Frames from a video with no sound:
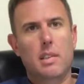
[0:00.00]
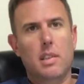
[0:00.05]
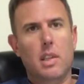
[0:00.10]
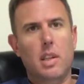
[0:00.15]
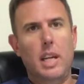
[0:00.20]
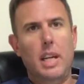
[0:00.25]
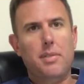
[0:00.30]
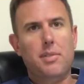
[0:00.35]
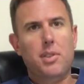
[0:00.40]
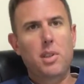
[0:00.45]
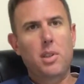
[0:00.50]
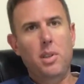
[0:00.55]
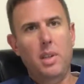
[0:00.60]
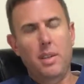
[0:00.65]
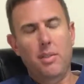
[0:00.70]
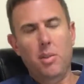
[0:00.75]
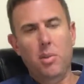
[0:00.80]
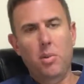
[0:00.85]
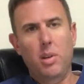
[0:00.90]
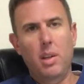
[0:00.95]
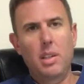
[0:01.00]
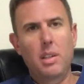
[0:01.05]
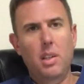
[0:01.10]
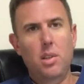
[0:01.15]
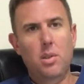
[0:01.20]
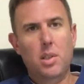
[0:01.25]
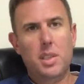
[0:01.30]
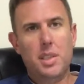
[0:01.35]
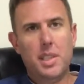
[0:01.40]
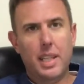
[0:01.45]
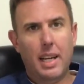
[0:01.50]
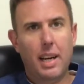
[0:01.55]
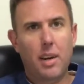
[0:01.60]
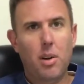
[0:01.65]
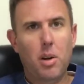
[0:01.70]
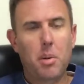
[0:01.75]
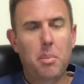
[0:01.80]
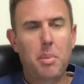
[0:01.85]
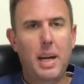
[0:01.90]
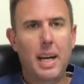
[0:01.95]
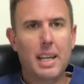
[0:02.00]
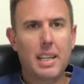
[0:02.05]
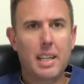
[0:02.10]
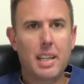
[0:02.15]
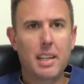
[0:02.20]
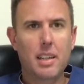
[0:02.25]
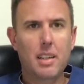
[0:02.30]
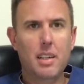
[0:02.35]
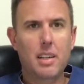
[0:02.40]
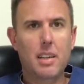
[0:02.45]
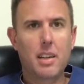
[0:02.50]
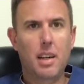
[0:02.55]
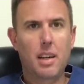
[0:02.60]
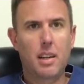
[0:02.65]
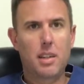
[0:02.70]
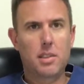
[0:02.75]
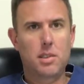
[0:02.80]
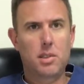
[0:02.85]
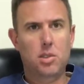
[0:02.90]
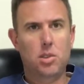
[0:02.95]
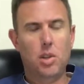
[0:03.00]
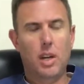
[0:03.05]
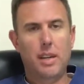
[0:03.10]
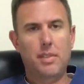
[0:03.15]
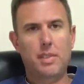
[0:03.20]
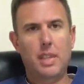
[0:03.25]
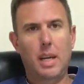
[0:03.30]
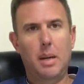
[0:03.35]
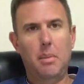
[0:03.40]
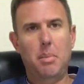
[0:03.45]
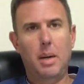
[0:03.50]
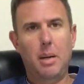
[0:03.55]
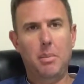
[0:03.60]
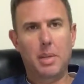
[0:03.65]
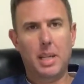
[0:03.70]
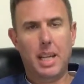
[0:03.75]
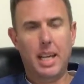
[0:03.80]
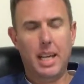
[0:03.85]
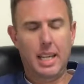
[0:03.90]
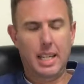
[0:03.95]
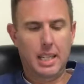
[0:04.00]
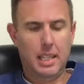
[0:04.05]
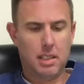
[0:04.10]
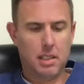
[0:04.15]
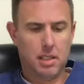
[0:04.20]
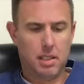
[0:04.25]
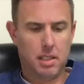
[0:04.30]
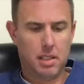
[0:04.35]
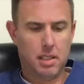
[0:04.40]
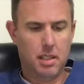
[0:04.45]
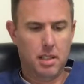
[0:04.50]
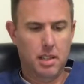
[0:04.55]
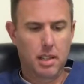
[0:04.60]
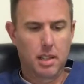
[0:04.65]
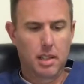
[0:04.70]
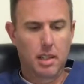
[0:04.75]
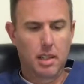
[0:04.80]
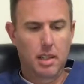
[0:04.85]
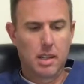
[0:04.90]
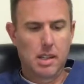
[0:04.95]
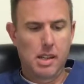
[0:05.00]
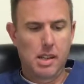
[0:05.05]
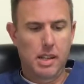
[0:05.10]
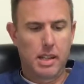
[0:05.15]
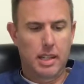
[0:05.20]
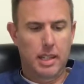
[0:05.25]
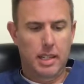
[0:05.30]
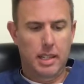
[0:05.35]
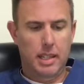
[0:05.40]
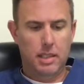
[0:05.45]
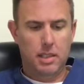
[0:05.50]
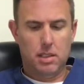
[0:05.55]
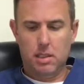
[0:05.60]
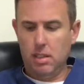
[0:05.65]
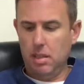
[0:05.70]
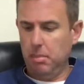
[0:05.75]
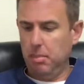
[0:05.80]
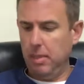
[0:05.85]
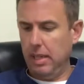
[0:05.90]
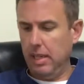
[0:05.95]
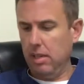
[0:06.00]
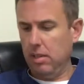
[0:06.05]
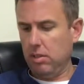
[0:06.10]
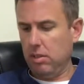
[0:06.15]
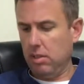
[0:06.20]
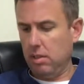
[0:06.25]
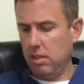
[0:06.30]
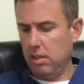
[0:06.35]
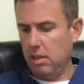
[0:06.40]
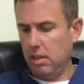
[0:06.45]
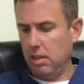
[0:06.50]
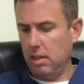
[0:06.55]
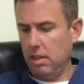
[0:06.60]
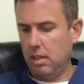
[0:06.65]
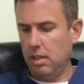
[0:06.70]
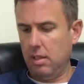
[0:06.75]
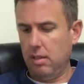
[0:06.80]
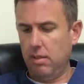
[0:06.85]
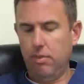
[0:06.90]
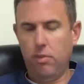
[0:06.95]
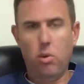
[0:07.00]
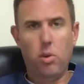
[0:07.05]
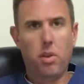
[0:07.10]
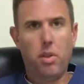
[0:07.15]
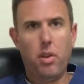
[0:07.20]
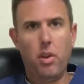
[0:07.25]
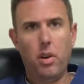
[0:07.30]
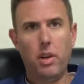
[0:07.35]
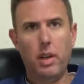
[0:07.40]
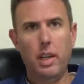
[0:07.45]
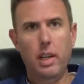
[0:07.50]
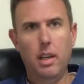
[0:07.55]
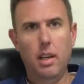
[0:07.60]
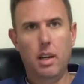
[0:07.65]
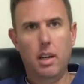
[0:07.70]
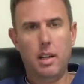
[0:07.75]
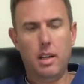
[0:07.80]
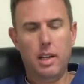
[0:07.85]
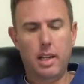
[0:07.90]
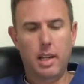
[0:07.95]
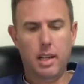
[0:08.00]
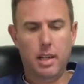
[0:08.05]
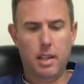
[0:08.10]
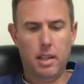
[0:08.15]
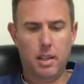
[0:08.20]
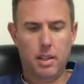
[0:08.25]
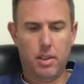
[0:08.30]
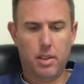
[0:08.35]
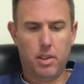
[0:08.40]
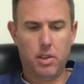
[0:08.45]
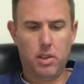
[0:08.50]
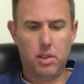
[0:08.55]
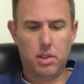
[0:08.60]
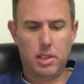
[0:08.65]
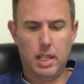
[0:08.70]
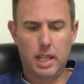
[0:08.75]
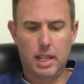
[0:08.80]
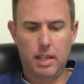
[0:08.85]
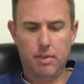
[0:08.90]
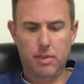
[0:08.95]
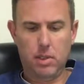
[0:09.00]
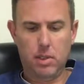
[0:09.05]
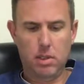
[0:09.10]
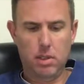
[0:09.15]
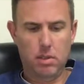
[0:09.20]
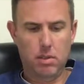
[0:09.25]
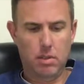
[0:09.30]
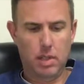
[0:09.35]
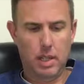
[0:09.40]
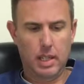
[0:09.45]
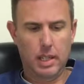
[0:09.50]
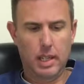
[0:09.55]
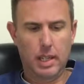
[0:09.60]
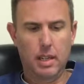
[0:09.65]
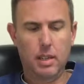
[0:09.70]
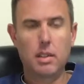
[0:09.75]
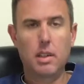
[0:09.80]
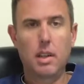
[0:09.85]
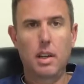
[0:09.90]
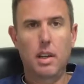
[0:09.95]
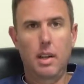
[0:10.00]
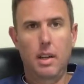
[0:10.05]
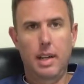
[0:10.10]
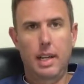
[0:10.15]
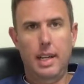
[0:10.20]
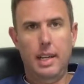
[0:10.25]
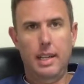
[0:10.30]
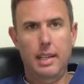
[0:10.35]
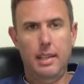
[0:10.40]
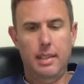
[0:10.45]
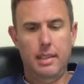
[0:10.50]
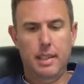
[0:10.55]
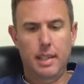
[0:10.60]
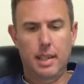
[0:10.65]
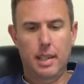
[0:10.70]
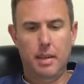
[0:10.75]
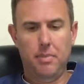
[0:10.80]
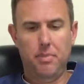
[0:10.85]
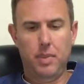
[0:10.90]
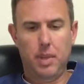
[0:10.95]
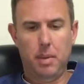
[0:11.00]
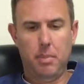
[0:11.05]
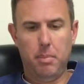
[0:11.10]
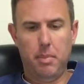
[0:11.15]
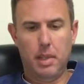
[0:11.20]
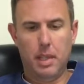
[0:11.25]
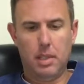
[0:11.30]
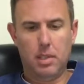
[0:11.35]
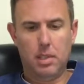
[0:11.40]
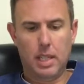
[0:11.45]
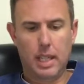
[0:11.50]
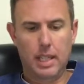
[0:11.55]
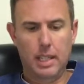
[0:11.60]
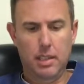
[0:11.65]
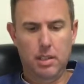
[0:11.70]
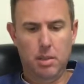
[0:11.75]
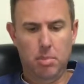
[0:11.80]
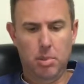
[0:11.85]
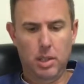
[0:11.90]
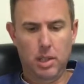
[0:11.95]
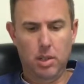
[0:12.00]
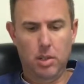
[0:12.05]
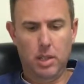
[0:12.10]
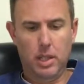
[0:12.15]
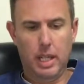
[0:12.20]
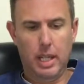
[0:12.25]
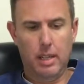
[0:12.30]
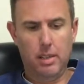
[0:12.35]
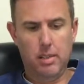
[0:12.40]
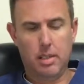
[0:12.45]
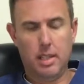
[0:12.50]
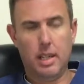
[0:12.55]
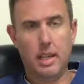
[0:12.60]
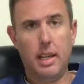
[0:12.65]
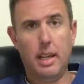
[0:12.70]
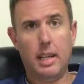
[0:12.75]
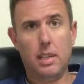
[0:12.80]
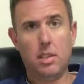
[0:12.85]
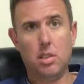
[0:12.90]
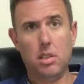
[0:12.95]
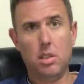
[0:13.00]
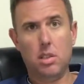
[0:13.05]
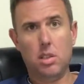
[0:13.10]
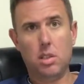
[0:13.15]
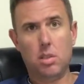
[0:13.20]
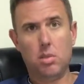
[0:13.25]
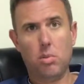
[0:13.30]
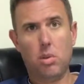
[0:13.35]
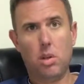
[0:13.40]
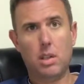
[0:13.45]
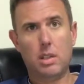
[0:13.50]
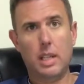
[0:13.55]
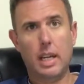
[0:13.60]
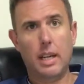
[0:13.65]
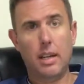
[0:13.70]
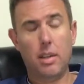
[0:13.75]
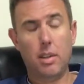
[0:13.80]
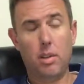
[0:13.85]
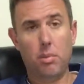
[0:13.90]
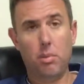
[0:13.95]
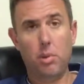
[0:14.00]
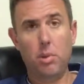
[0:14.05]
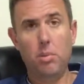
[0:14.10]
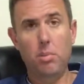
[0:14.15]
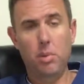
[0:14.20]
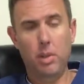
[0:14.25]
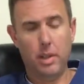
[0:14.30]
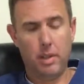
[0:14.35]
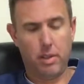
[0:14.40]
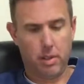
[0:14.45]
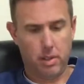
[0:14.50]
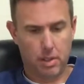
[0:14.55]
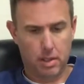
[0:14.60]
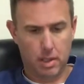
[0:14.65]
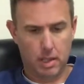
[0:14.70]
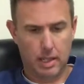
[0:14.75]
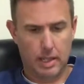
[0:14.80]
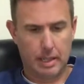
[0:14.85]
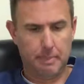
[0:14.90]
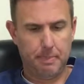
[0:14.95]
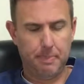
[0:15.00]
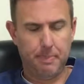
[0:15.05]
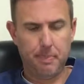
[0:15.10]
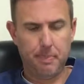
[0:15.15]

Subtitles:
Good afternoon, everyone. Louis DeCaro back here of Drive Time Biomechanics. It's about 4:30 on a Thursday afternoon right now, and I'm excited to bring you a case that I actually just walked out of the room with. I